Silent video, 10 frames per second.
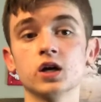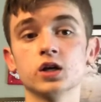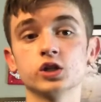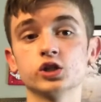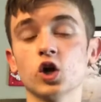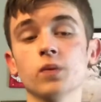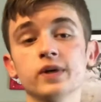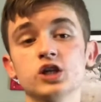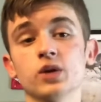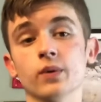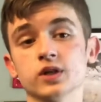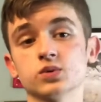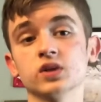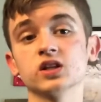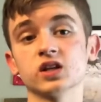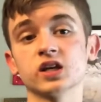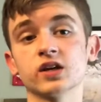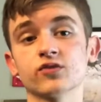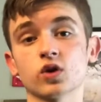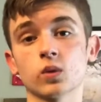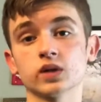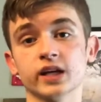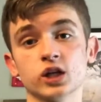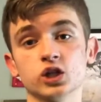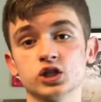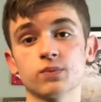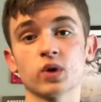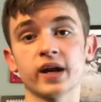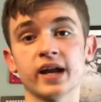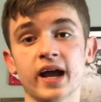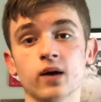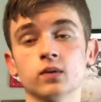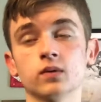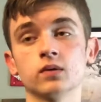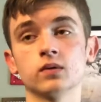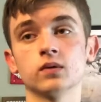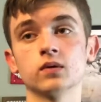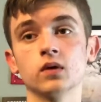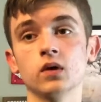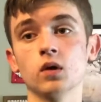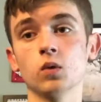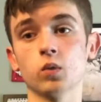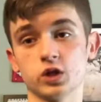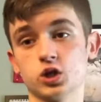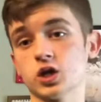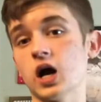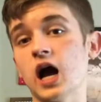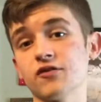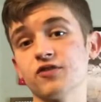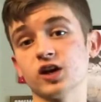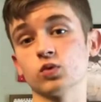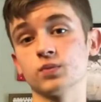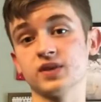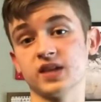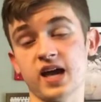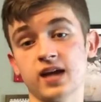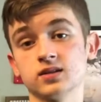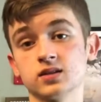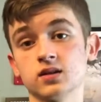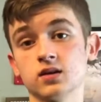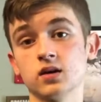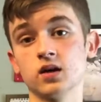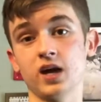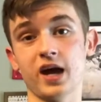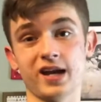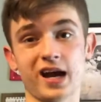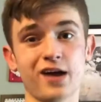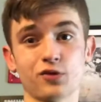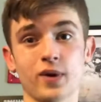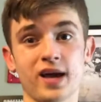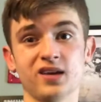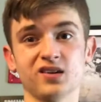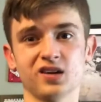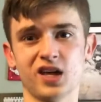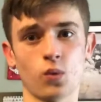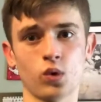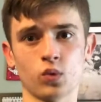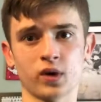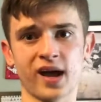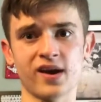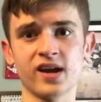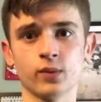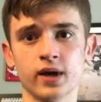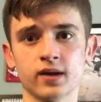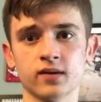She told me she wasn't really looking for a relationship right now, which I figured would be the case. And either way, it wouldn't work out anyway.